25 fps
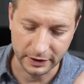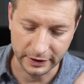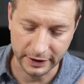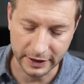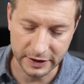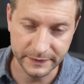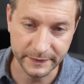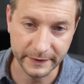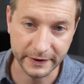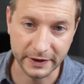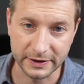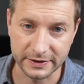and
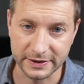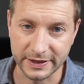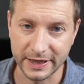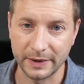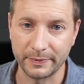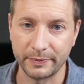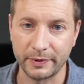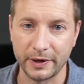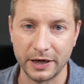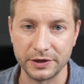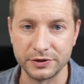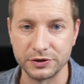that's because
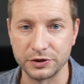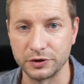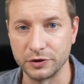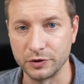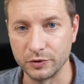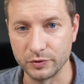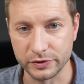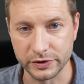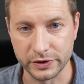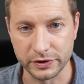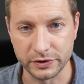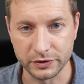that project
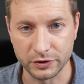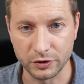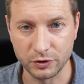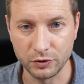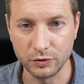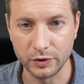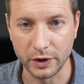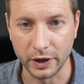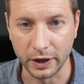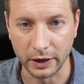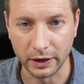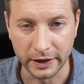uses
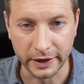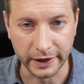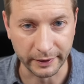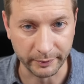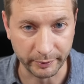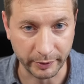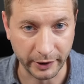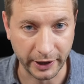CUDA and